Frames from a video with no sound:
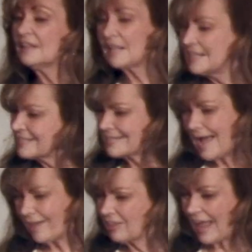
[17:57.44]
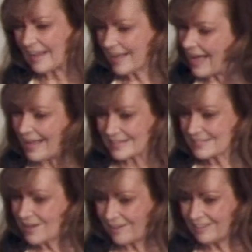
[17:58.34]
Ladies, how like
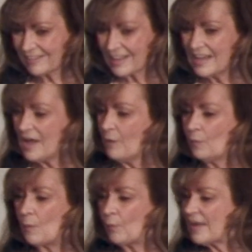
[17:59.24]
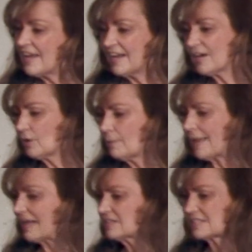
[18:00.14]
us, huh? When we hear
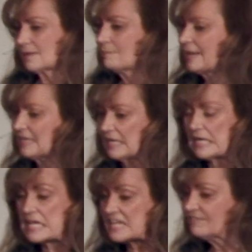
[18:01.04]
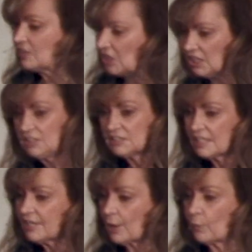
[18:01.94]
about somebody evil,
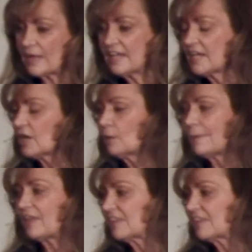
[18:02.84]
you know, we hear about